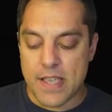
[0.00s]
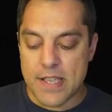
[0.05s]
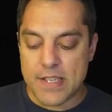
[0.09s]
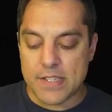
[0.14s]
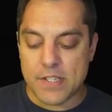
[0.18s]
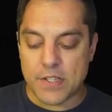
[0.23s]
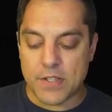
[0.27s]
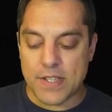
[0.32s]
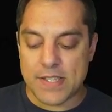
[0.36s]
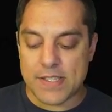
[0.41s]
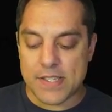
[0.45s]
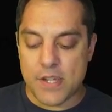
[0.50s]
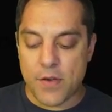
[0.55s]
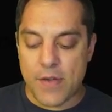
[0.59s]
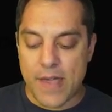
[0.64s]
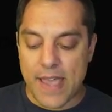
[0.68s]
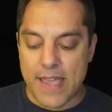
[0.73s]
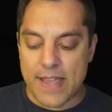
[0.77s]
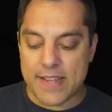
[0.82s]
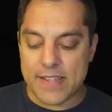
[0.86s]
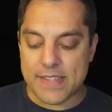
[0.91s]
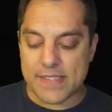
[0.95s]
So let's go
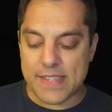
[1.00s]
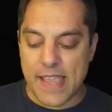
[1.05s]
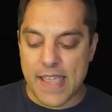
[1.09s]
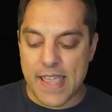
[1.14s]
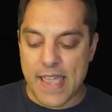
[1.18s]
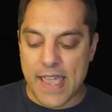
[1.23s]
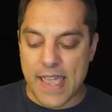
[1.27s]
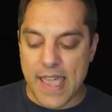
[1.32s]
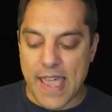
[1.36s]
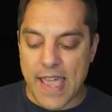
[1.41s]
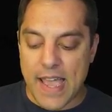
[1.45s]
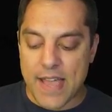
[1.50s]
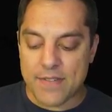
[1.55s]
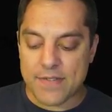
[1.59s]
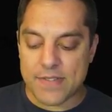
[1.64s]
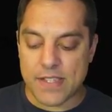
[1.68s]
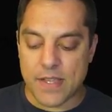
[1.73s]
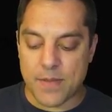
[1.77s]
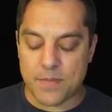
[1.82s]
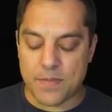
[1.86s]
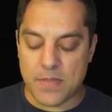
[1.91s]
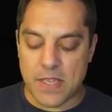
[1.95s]
ahead and say I have
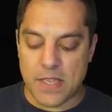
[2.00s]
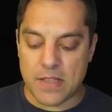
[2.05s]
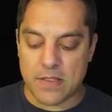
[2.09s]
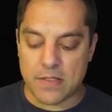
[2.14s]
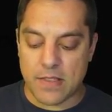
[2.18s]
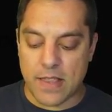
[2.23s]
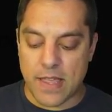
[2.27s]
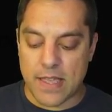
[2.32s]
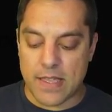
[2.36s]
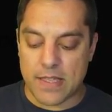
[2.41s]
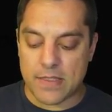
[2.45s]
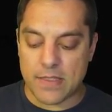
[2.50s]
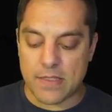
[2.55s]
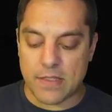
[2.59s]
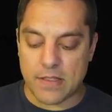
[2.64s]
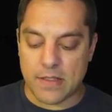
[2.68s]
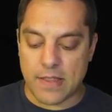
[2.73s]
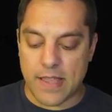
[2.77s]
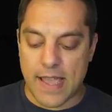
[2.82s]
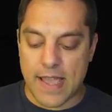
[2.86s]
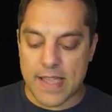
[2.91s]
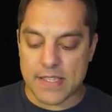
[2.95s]
something like the
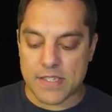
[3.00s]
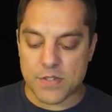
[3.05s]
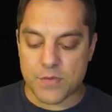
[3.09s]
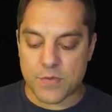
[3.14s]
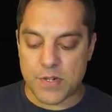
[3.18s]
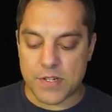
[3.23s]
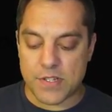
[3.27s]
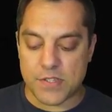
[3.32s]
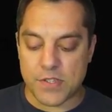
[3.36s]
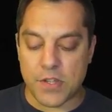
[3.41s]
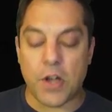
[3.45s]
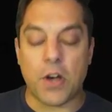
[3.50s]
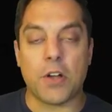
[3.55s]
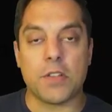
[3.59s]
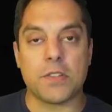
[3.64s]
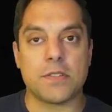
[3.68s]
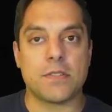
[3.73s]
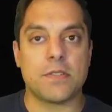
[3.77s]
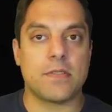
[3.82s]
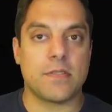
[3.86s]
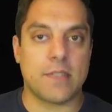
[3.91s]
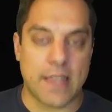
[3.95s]
last
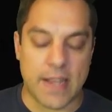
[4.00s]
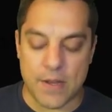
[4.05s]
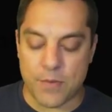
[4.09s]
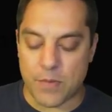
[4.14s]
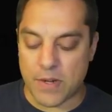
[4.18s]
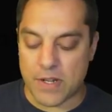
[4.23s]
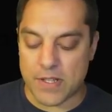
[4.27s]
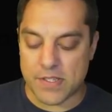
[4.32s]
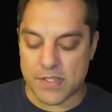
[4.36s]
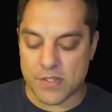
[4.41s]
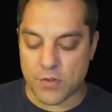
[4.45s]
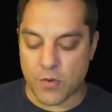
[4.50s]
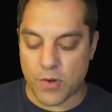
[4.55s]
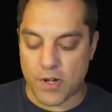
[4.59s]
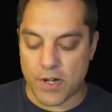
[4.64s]
result that I want to store